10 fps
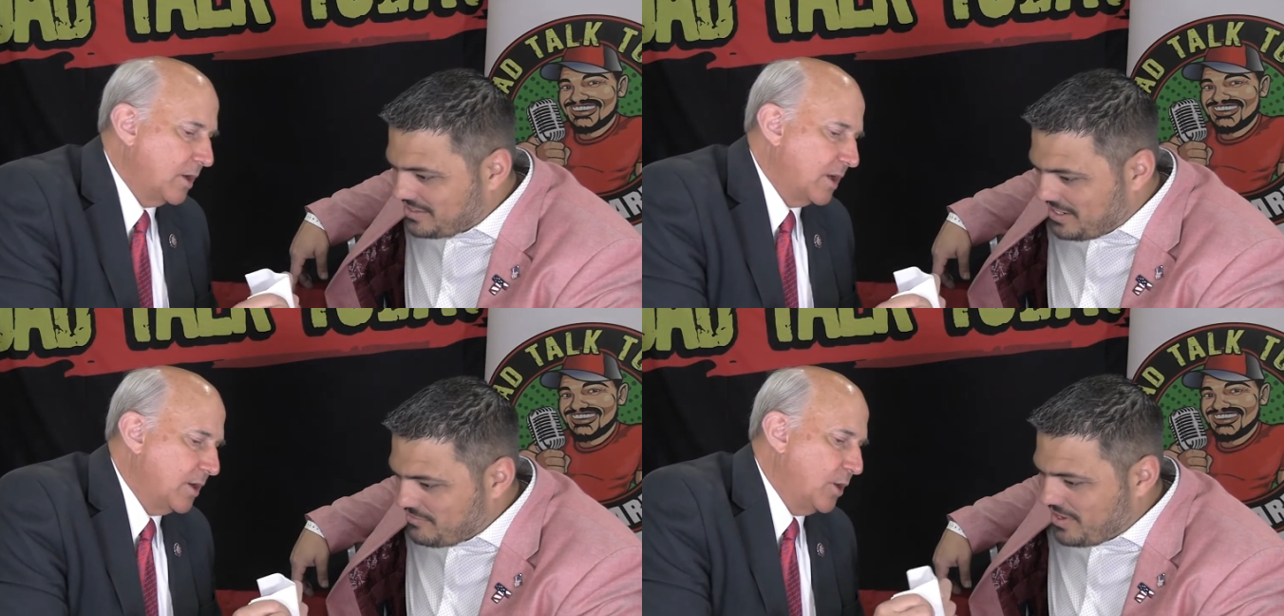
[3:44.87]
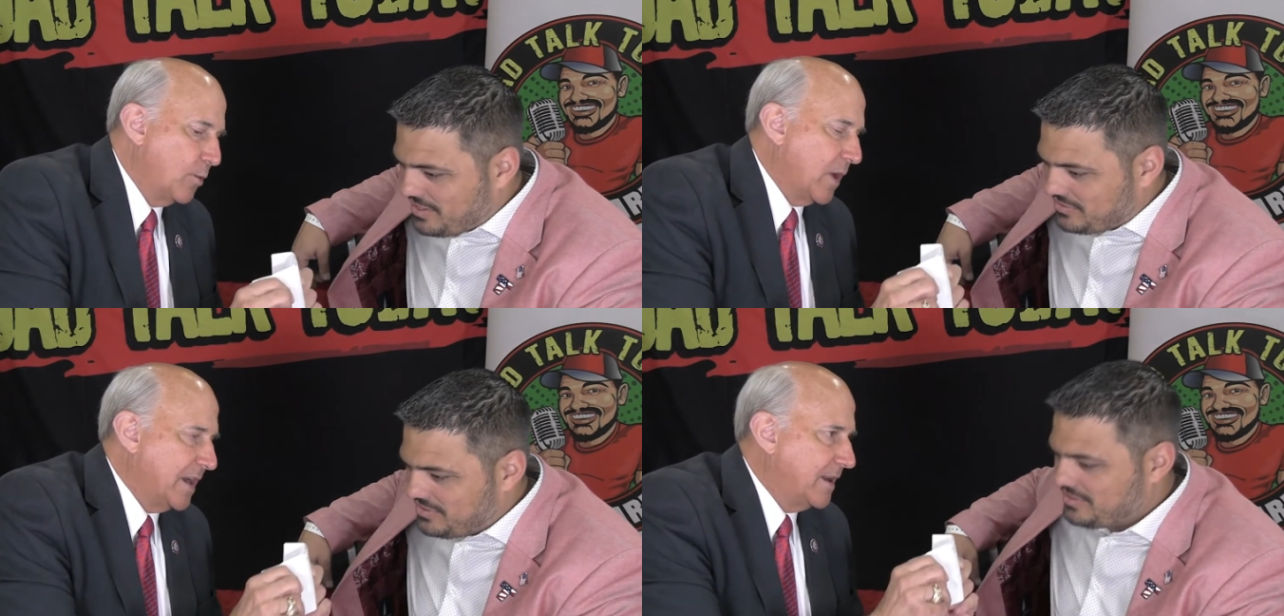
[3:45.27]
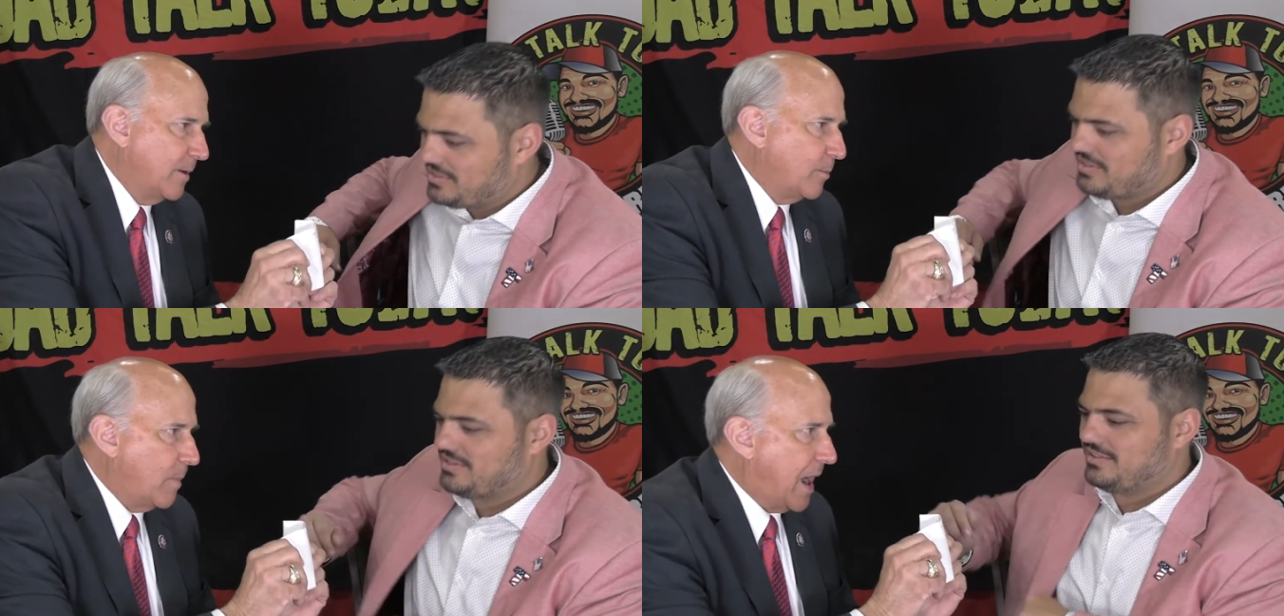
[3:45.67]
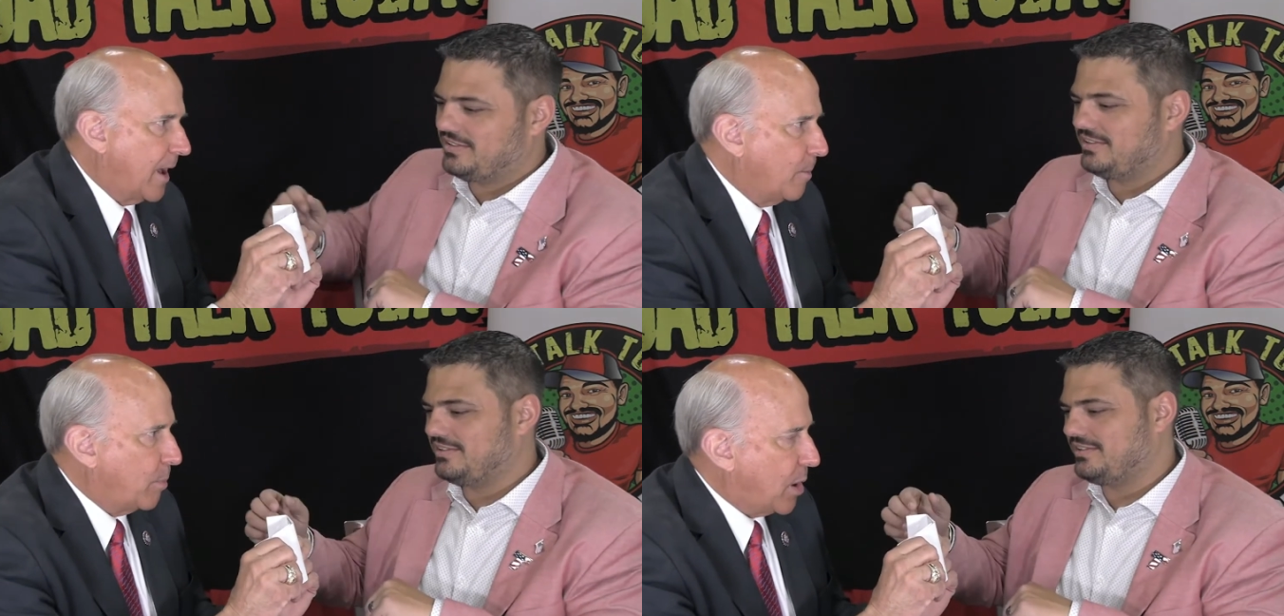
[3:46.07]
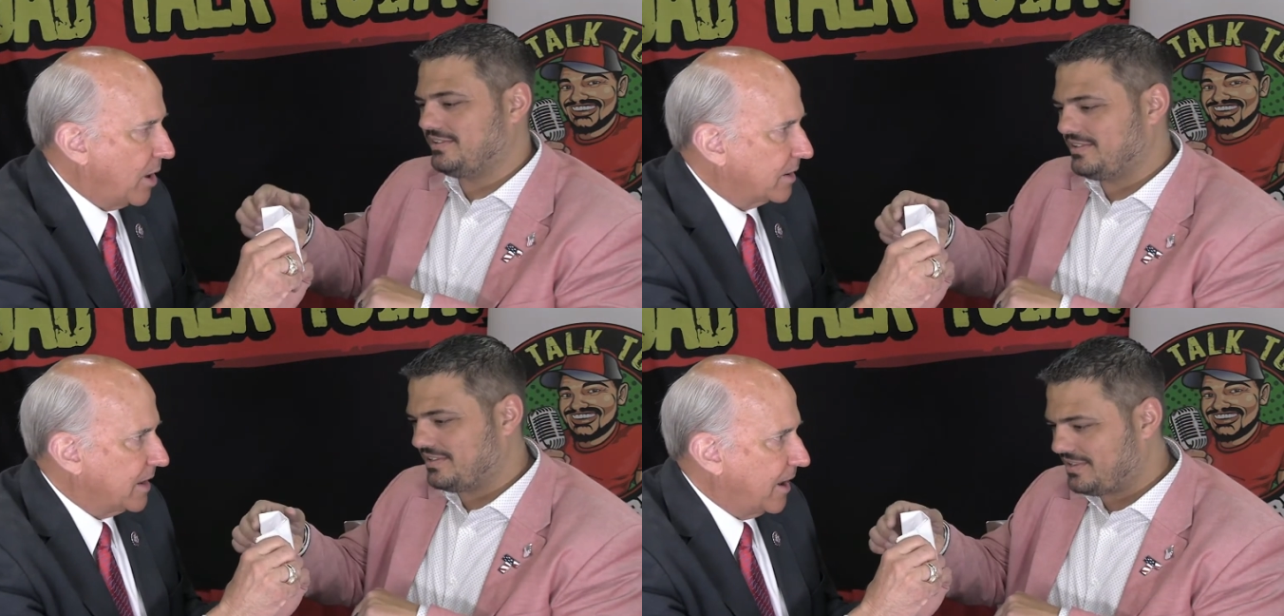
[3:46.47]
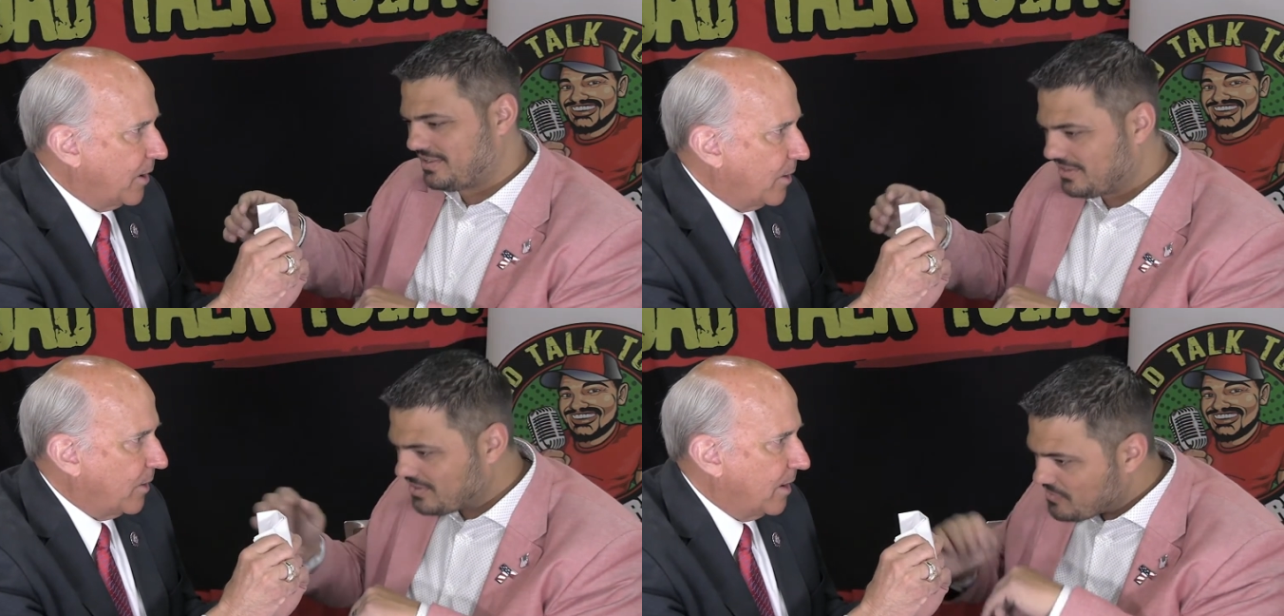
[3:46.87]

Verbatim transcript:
Speaker 1: Can you read the bottom part there?